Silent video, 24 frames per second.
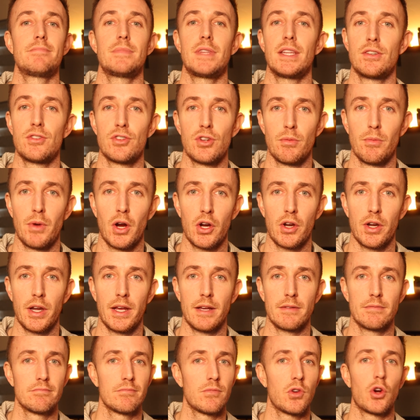digital marketing
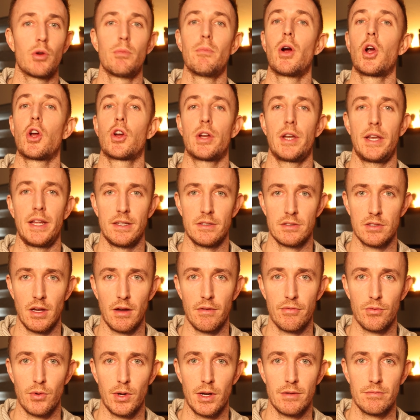or marketing
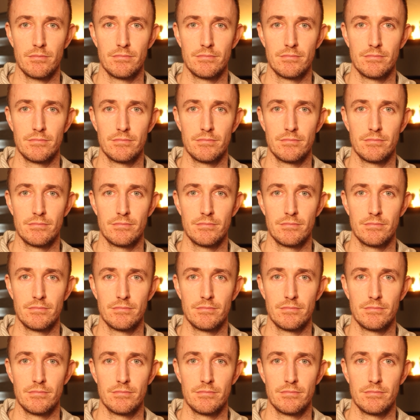software.